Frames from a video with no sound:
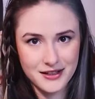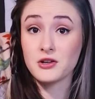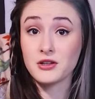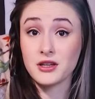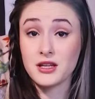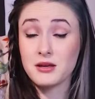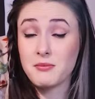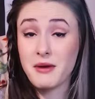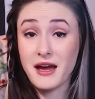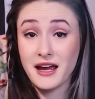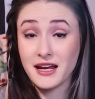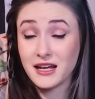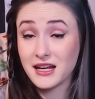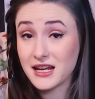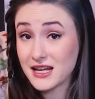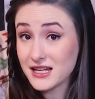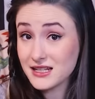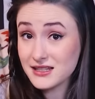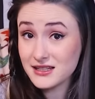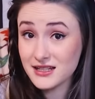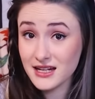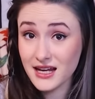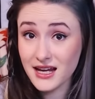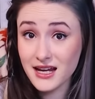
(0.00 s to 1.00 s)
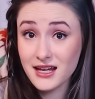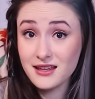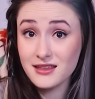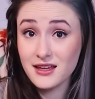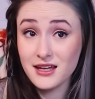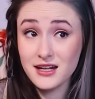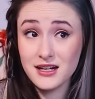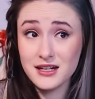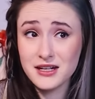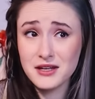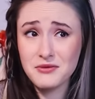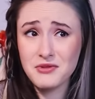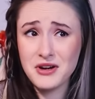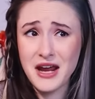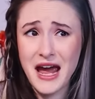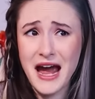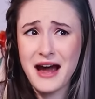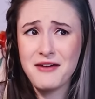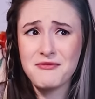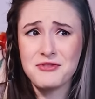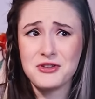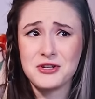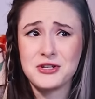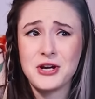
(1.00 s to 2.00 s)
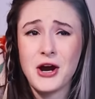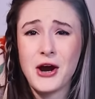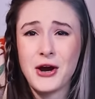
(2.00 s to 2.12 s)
Certainly back in his day, they didn't even have the